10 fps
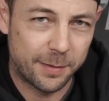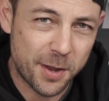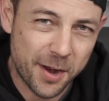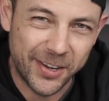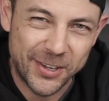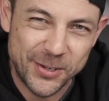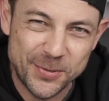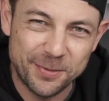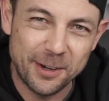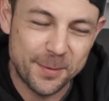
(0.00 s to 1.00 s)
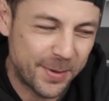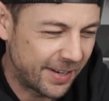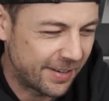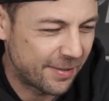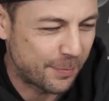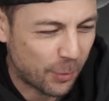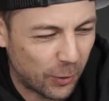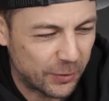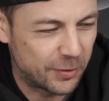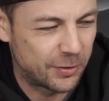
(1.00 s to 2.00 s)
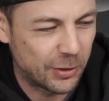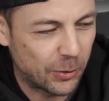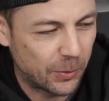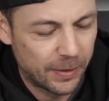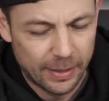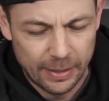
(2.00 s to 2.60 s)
I'm not going to use very many of the parts, so